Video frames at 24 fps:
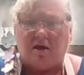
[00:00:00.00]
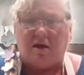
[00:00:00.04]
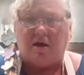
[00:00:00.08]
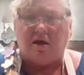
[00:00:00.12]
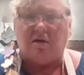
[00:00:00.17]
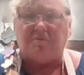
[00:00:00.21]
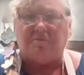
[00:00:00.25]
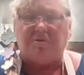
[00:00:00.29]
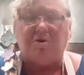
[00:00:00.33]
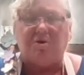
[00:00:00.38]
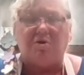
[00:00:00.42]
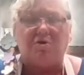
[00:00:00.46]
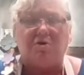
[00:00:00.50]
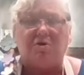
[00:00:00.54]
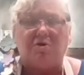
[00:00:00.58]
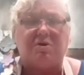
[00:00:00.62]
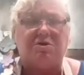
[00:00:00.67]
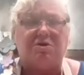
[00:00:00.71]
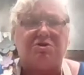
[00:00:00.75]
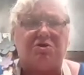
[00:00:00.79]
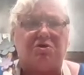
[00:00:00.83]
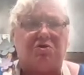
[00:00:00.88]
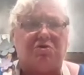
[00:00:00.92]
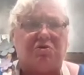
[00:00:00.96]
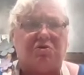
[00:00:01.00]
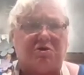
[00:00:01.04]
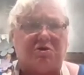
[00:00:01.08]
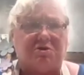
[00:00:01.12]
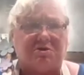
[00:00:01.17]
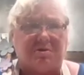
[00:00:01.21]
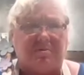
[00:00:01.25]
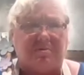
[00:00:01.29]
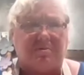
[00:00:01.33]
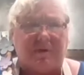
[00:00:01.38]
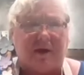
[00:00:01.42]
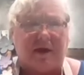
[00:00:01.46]
Um, you can do your
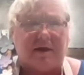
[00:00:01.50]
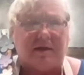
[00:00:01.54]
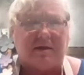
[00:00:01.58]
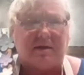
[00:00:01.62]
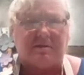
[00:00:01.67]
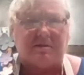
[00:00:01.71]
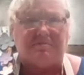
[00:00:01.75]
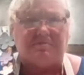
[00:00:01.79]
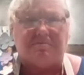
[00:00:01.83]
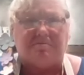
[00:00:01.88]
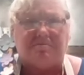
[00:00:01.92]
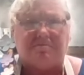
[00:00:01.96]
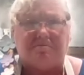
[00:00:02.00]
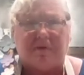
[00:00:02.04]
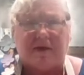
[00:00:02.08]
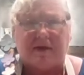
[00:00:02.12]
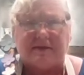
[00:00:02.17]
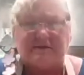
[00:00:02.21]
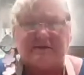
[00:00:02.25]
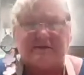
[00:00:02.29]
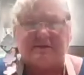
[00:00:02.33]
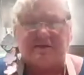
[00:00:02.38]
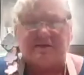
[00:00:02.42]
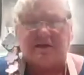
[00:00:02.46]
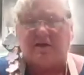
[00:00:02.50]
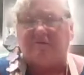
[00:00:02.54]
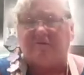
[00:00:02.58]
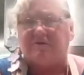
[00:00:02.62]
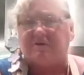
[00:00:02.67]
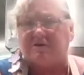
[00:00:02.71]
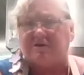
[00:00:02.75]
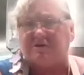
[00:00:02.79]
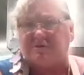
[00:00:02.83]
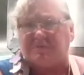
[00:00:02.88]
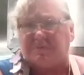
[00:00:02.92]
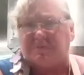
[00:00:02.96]
tomato based
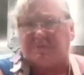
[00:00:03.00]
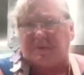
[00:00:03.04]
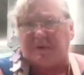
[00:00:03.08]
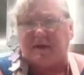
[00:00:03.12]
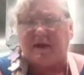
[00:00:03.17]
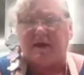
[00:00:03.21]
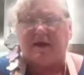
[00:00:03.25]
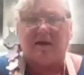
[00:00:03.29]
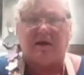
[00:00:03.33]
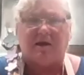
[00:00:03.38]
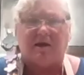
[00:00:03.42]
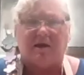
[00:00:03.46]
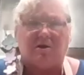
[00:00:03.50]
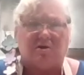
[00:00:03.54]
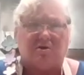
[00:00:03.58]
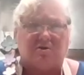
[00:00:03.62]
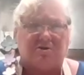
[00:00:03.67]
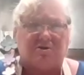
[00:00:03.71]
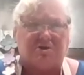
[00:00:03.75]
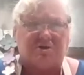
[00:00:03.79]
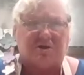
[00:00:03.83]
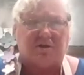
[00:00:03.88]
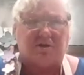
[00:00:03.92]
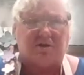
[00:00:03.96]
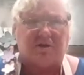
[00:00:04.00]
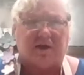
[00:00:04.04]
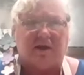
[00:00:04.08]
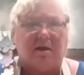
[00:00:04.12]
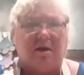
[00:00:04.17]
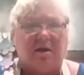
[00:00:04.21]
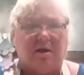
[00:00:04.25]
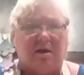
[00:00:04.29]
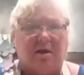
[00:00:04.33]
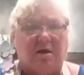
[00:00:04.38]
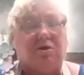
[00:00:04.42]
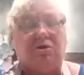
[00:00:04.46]
stuff, your spaghetti, your
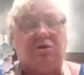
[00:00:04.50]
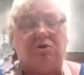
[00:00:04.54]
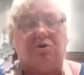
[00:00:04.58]
chili.